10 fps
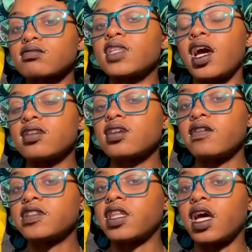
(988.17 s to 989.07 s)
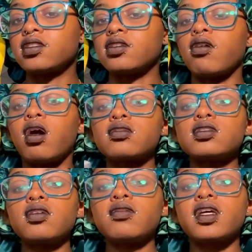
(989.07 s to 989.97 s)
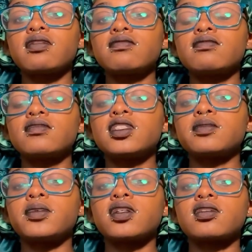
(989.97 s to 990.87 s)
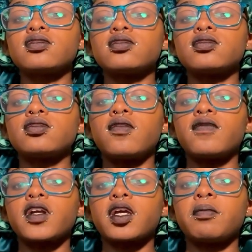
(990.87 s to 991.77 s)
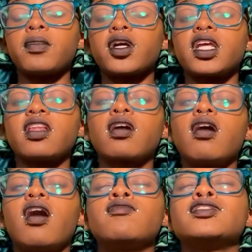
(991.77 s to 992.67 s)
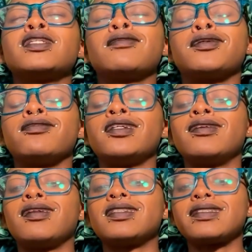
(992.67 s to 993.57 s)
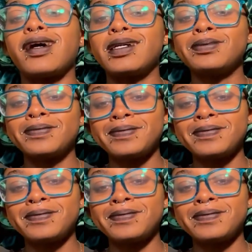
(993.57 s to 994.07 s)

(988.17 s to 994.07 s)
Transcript: hats off to that too. Also, like, this book is just so freaking pretty. Like, obviously I want to read it all the time.